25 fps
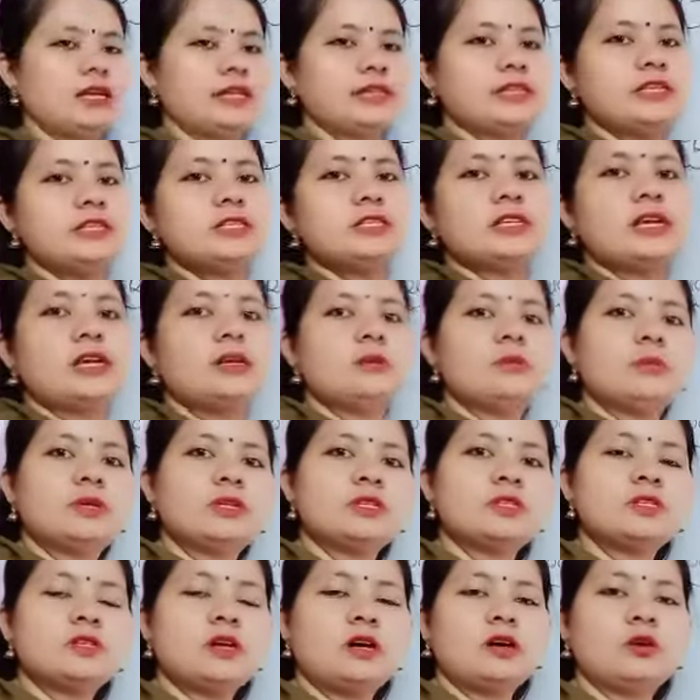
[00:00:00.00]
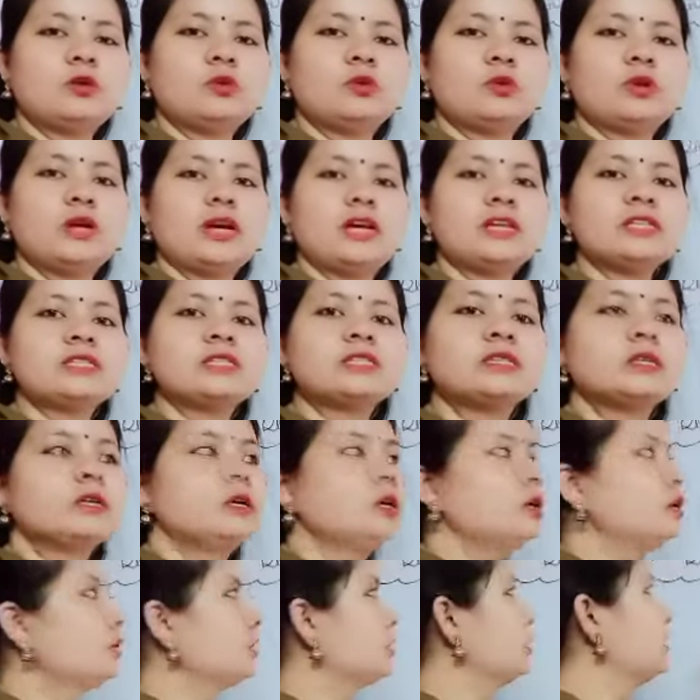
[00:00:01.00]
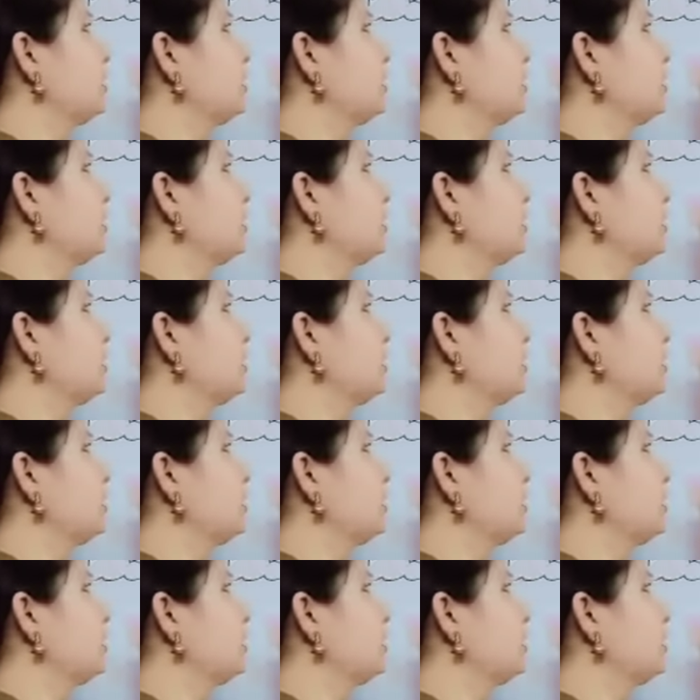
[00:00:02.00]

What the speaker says: these elements are known as, okay,